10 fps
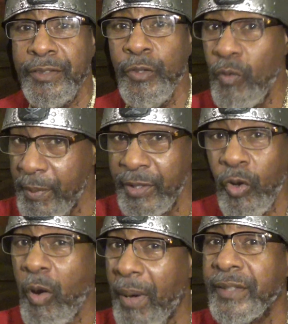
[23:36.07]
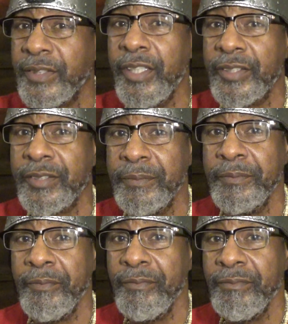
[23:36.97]
You women know about this.
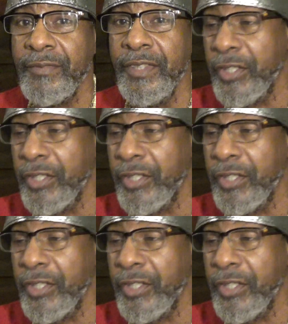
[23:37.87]
You